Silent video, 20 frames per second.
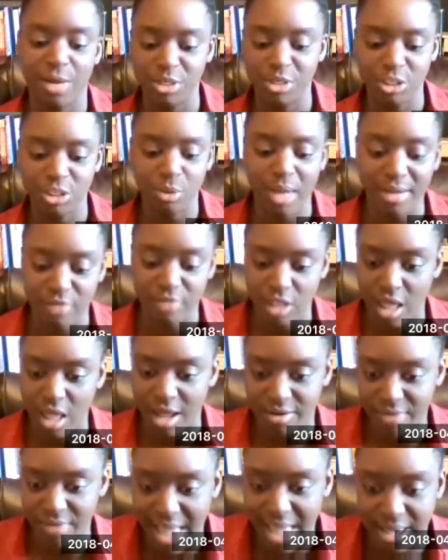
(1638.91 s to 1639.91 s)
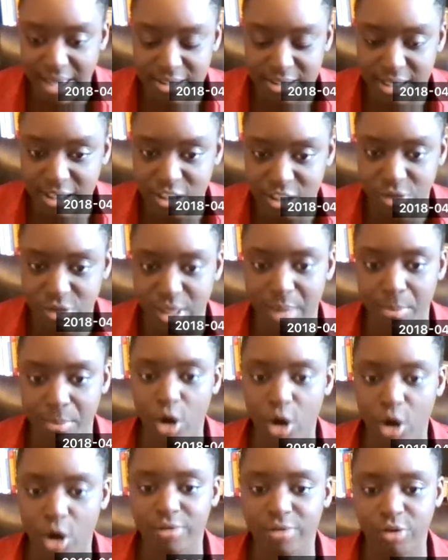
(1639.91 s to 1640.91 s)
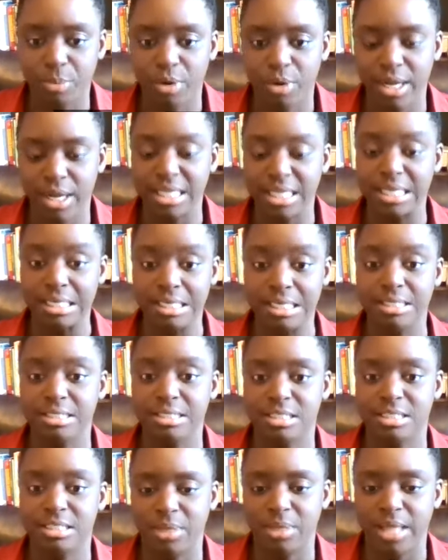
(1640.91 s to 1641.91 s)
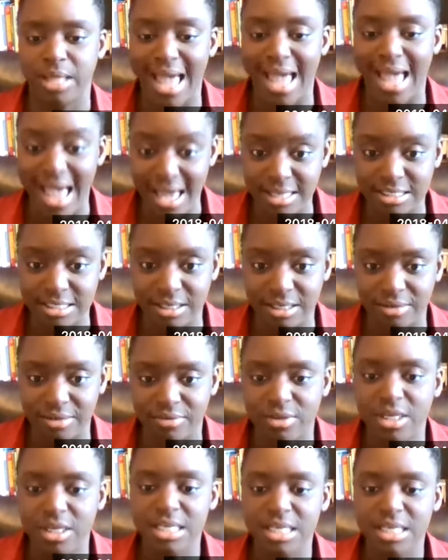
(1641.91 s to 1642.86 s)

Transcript: We don't have a lot of access. So that part of your brain that needs to be active